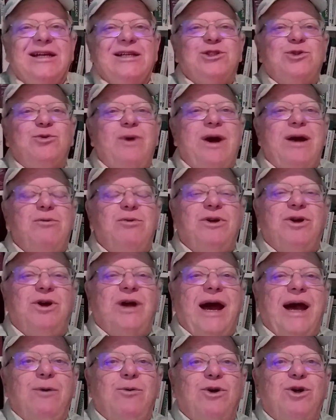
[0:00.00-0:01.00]
So I
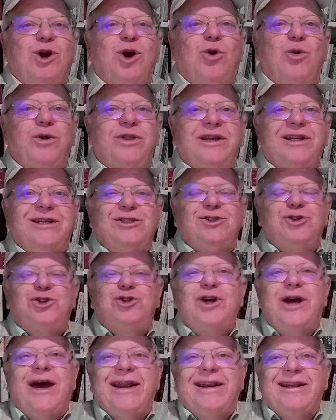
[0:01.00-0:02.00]
will go with it as a
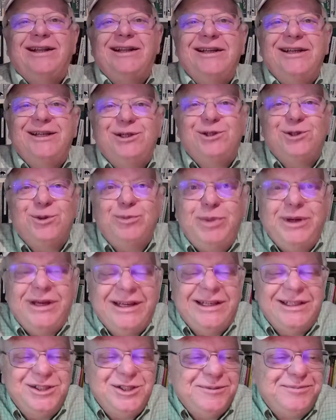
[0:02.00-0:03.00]
John Cleese
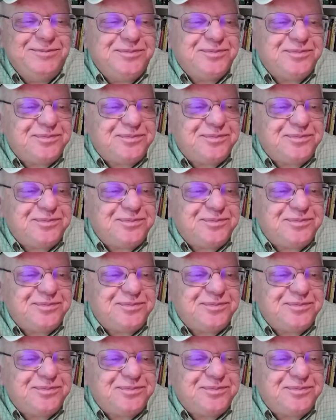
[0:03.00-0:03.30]
piece.